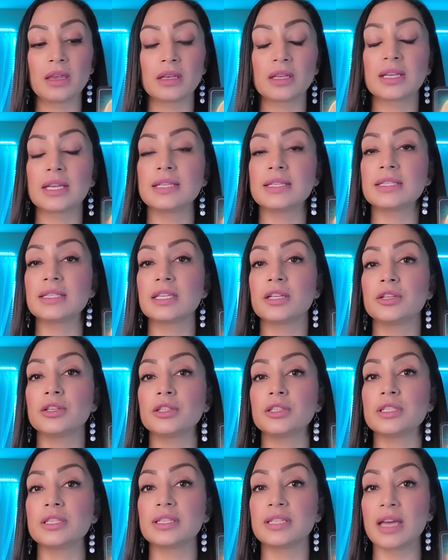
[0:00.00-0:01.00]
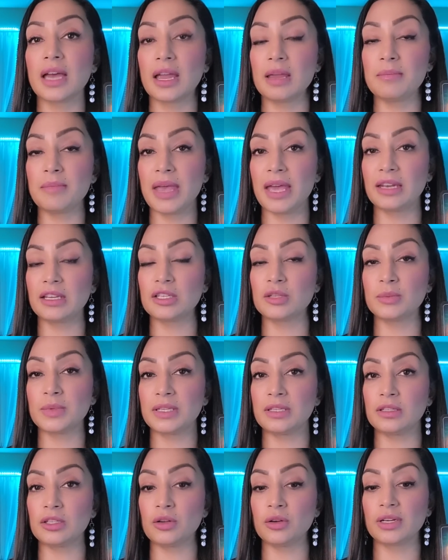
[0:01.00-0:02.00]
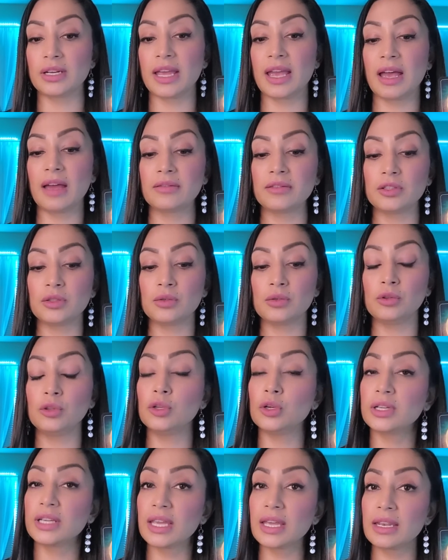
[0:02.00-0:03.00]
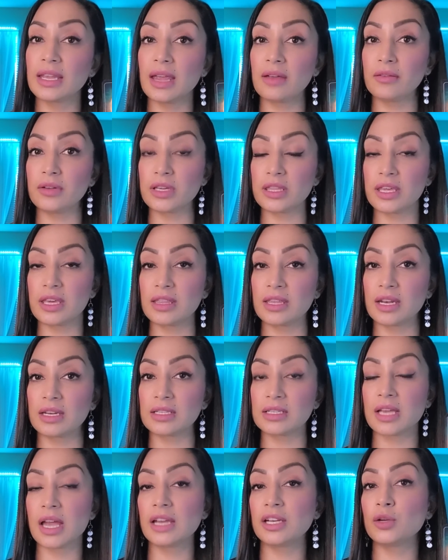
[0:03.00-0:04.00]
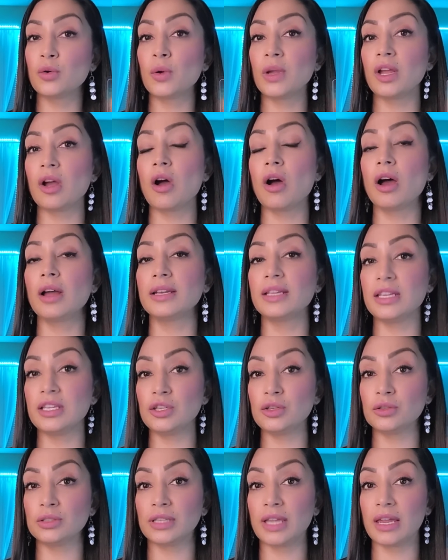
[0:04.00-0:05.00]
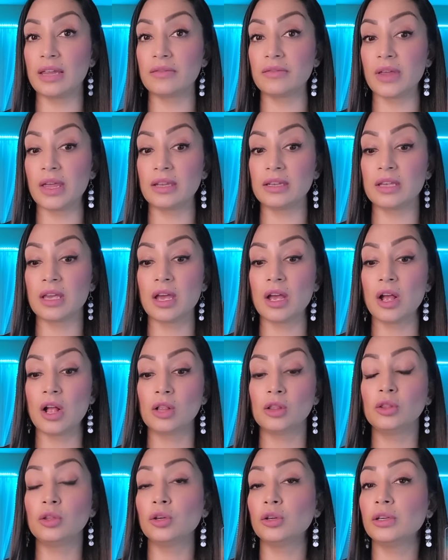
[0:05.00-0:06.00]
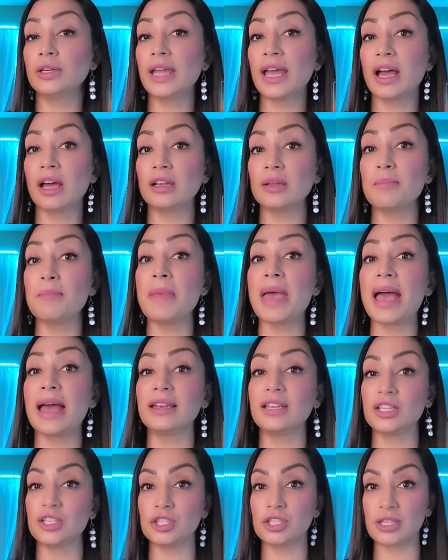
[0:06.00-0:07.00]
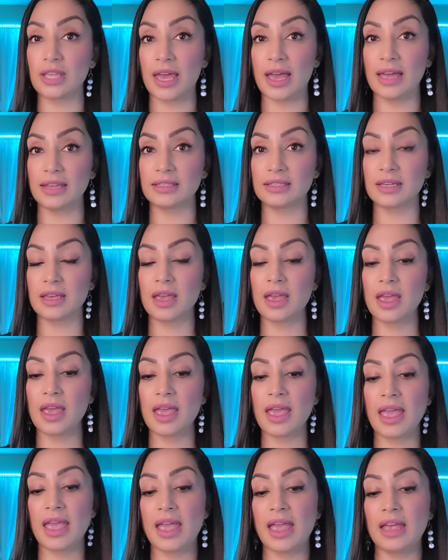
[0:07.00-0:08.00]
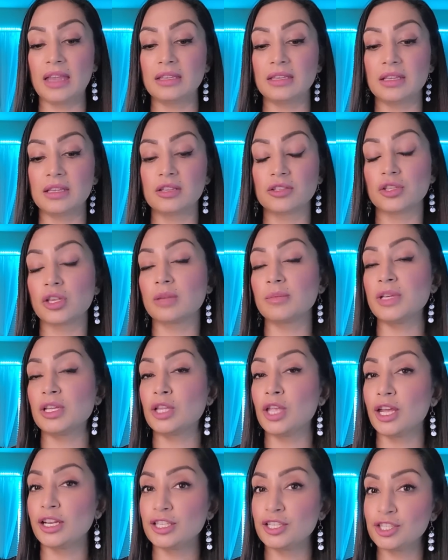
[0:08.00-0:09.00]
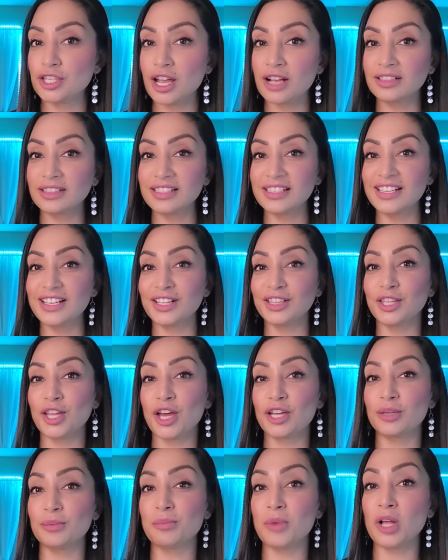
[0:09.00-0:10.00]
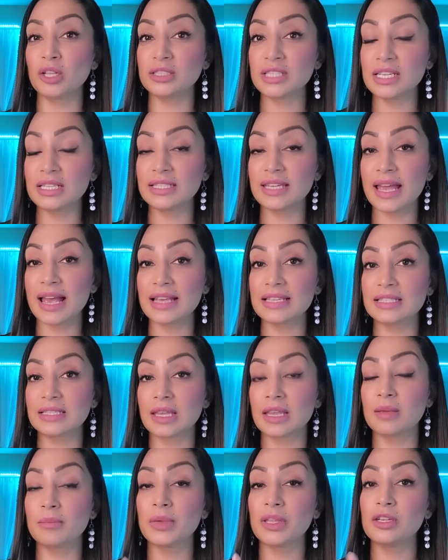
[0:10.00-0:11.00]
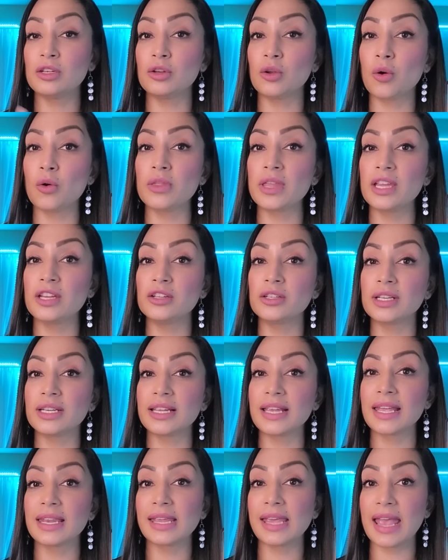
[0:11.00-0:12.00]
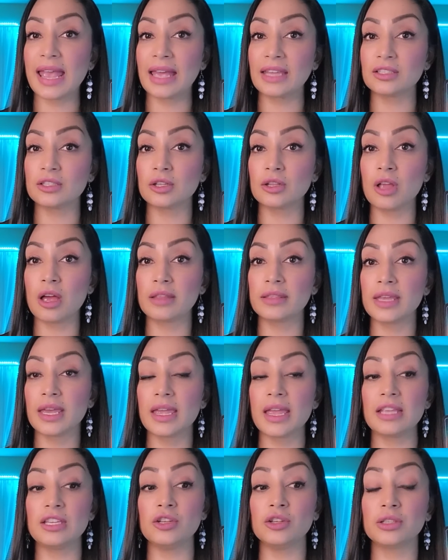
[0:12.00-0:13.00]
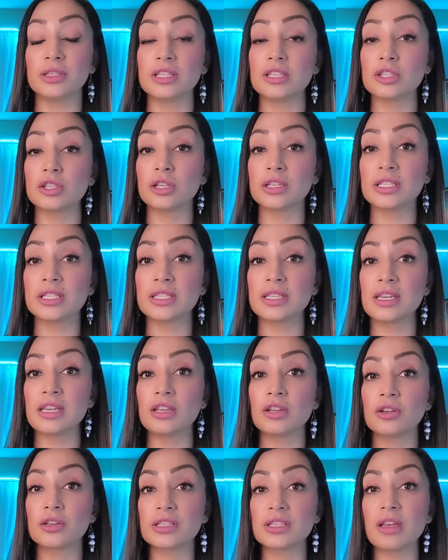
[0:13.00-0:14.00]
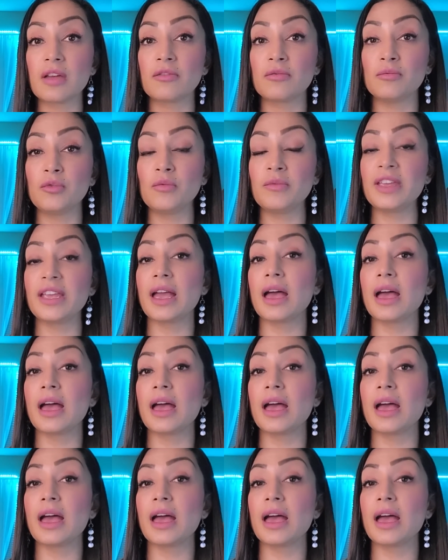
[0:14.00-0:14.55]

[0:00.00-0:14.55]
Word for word: considers time management. You're going to have to look at everything that is kind of going on in your life and learn how to manage that. And there's going to be a lot of juggling, a lot of multitasking, but know that you're going to get a handle on that and you're going to start seeing yourself moving